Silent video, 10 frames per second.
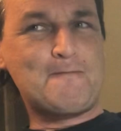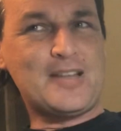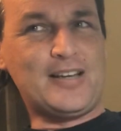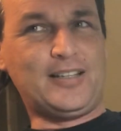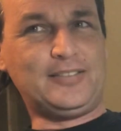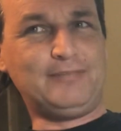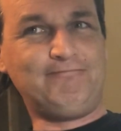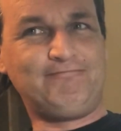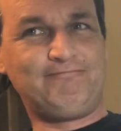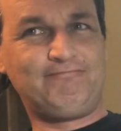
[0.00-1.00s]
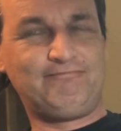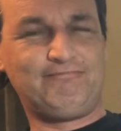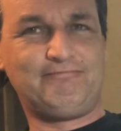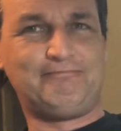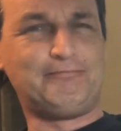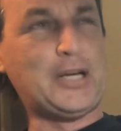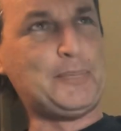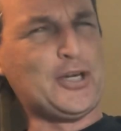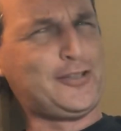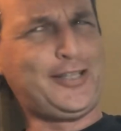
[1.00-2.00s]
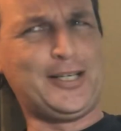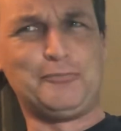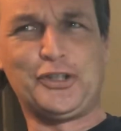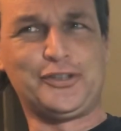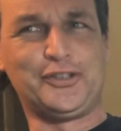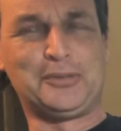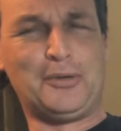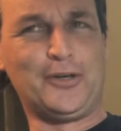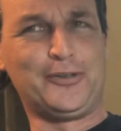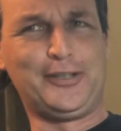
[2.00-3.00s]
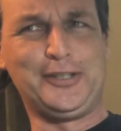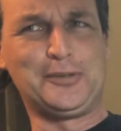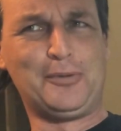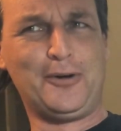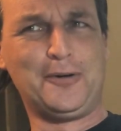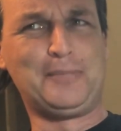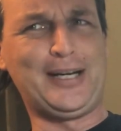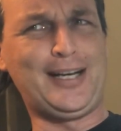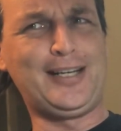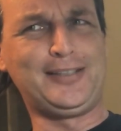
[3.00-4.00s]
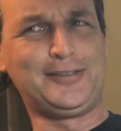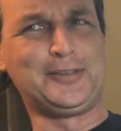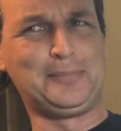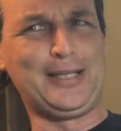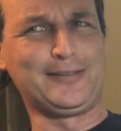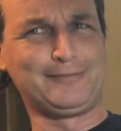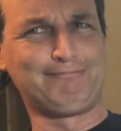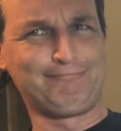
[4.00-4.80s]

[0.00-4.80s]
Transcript: I'm not saying I'm just as smart or any smarter, but I suspect,